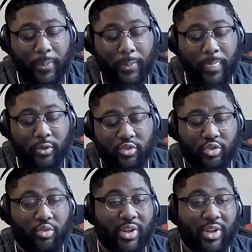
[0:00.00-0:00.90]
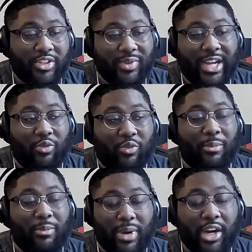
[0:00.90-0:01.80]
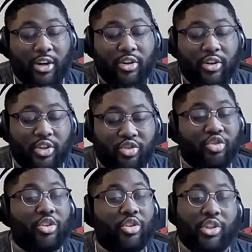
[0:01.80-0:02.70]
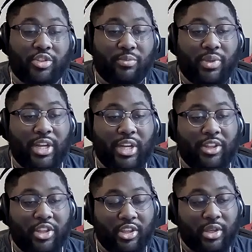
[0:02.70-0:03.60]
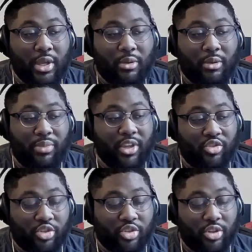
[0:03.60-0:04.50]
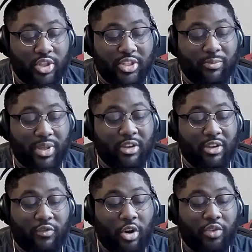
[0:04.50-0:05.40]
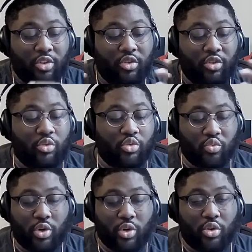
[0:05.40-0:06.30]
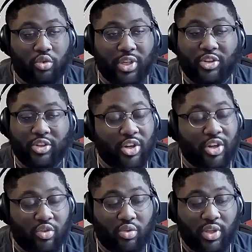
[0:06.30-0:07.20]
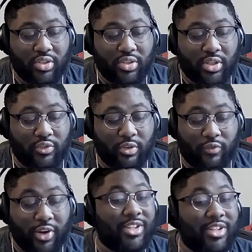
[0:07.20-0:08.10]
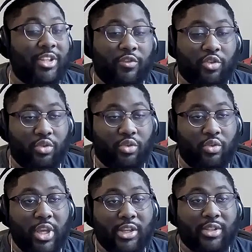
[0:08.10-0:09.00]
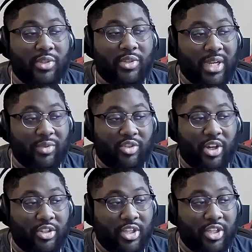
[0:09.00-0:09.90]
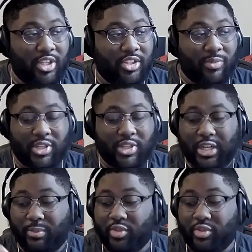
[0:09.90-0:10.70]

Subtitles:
do, and something that I really admire, is journalism. And I think being a journalist and being involved in the news world in general is a very difficult, sometimes daunting, sometimes